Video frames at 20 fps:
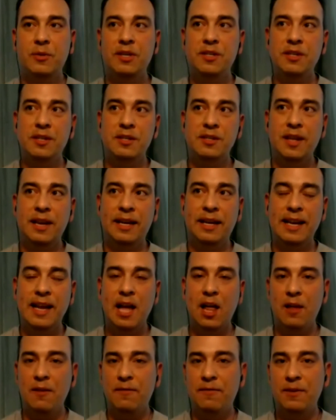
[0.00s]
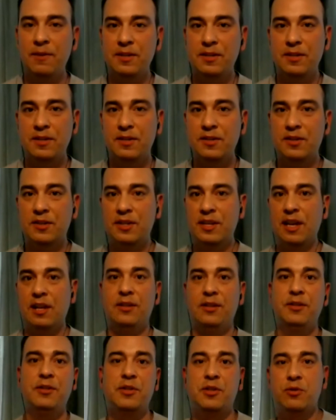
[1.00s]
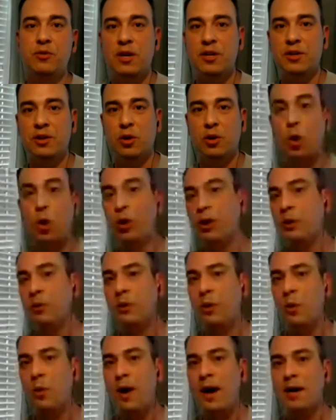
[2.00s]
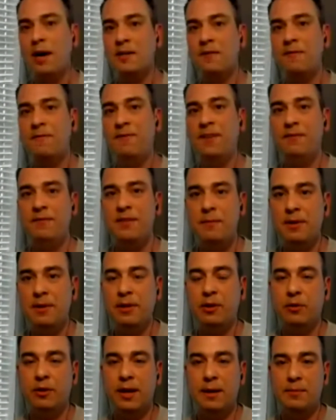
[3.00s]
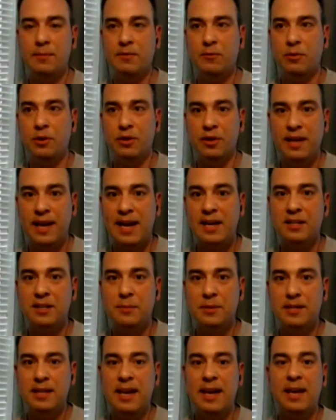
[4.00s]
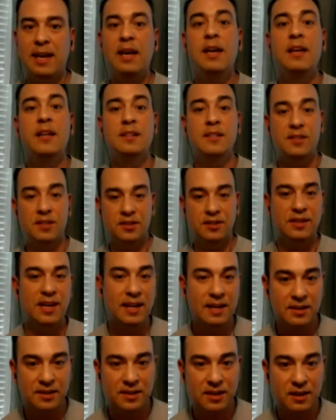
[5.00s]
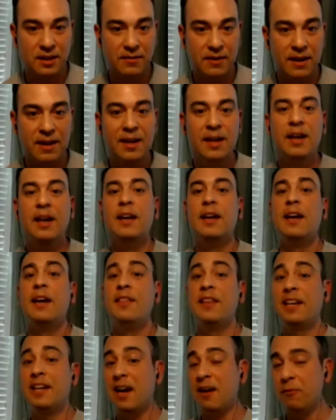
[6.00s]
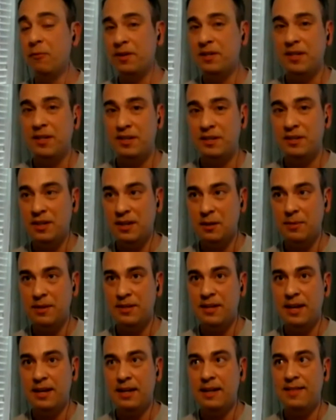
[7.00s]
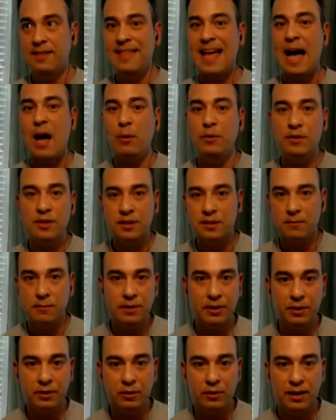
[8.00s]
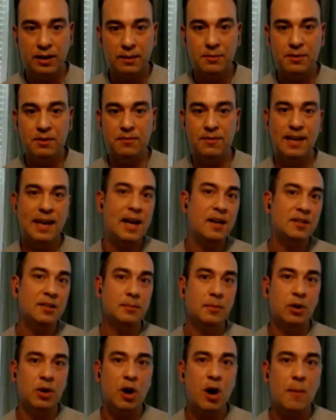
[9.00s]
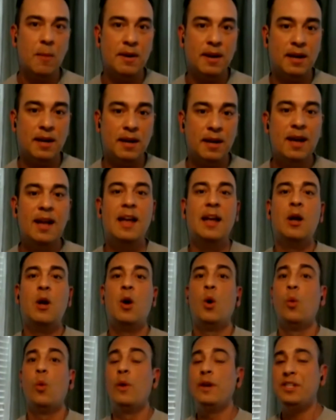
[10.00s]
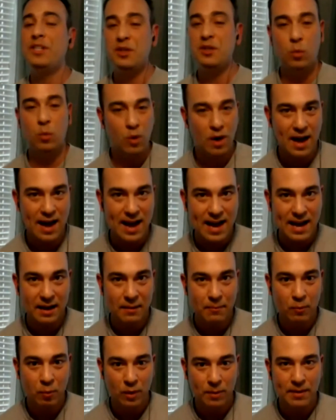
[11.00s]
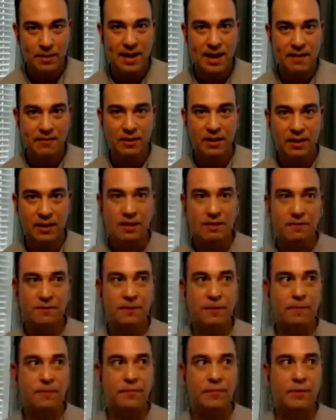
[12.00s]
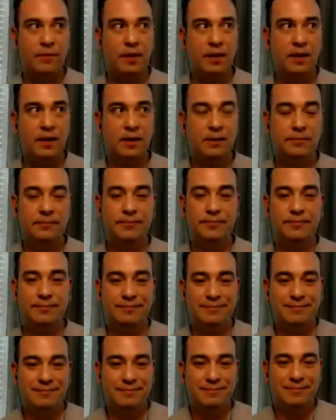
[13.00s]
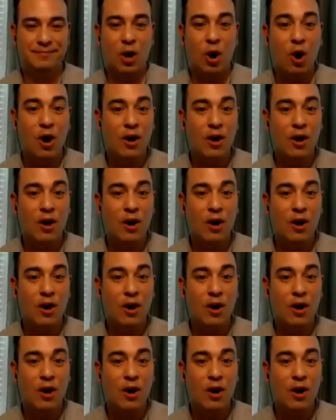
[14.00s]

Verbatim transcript: is like an elephant's skeletal structure only requires 50 milligrams of real calcium a day to sustain itself. And the government says you need to be taking thousands of milligrams of calcium carbonate, which is why women have a lot of uh, heart